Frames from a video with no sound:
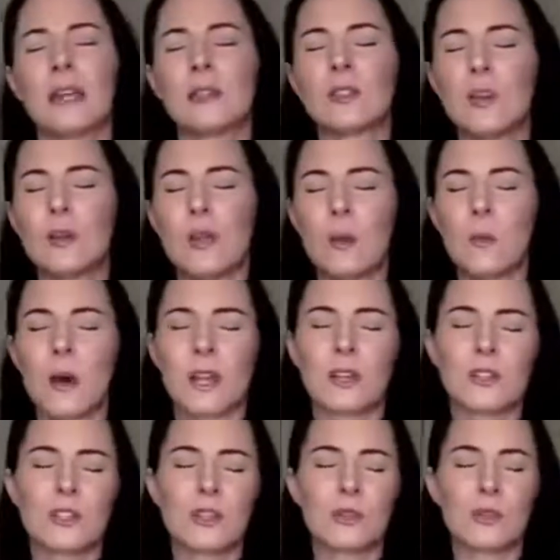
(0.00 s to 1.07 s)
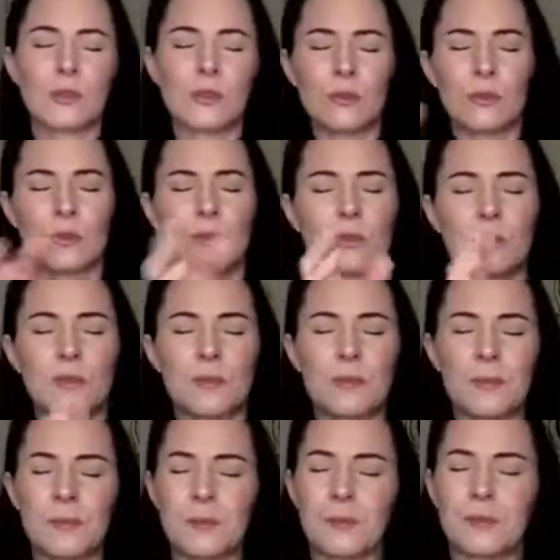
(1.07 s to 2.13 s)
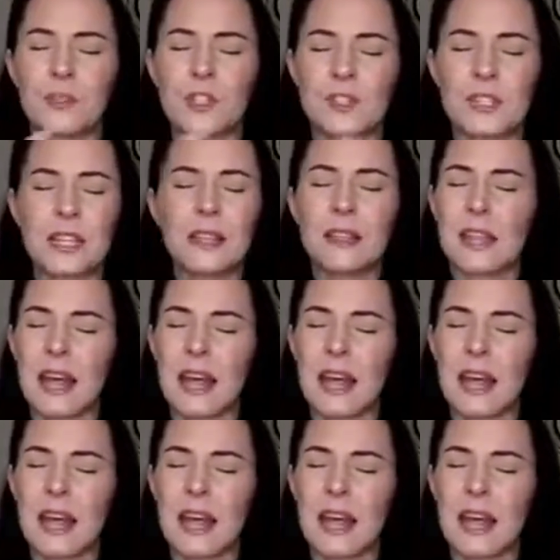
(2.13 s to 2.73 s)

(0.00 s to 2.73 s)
And so they want you to just